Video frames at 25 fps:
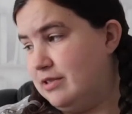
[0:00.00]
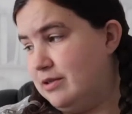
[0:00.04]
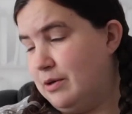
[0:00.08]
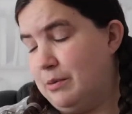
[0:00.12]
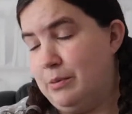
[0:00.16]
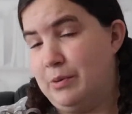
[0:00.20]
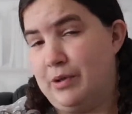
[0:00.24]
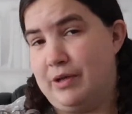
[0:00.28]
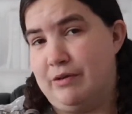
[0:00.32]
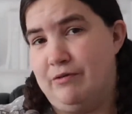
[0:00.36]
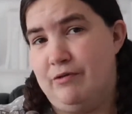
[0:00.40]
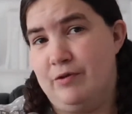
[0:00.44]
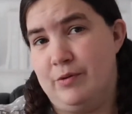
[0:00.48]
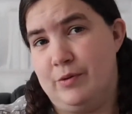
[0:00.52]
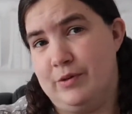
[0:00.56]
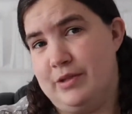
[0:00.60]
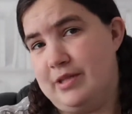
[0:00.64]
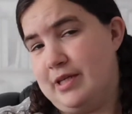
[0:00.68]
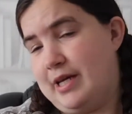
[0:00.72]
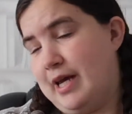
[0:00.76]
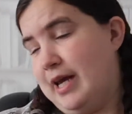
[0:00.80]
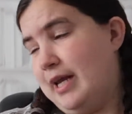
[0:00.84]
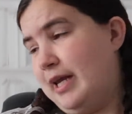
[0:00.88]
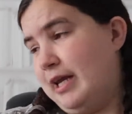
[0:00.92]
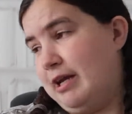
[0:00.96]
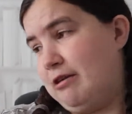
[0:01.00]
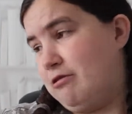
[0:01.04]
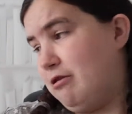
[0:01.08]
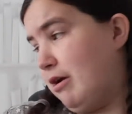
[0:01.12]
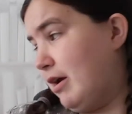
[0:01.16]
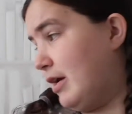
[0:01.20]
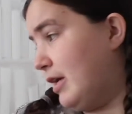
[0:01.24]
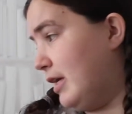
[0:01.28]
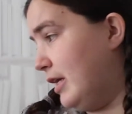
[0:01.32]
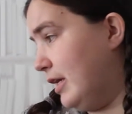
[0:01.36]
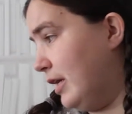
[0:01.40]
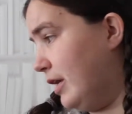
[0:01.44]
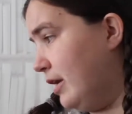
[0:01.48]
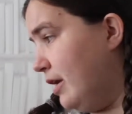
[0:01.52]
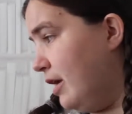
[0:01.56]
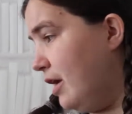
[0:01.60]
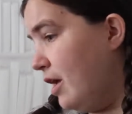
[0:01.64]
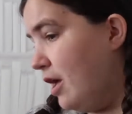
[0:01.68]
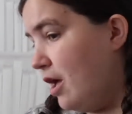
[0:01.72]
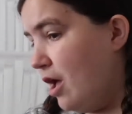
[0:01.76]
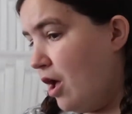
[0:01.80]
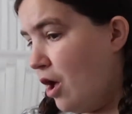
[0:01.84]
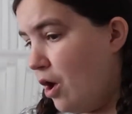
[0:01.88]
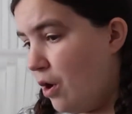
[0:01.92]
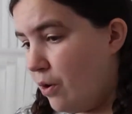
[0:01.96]
so I'm looking forward to getting cracking
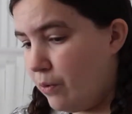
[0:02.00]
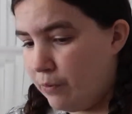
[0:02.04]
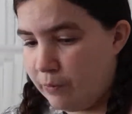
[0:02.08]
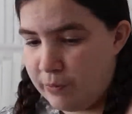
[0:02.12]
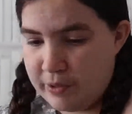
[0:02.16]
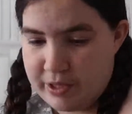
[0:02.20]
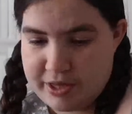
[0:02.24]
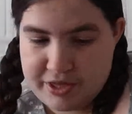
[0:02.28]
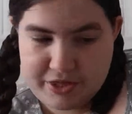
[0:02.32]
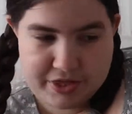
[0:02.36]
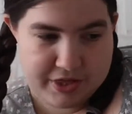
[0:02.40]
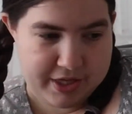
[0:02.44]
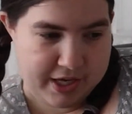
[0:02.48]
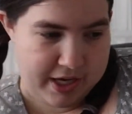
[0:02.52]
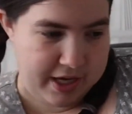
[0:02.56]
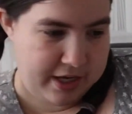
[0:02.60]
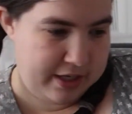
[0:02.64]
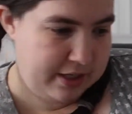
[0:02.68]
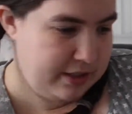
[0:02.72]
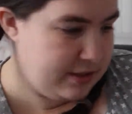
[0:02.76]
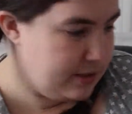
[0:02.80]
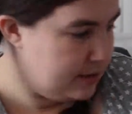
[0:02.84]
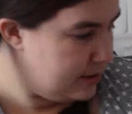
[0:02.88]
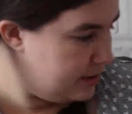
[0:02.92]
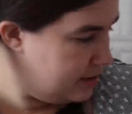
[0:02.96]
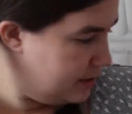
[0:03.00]
with that.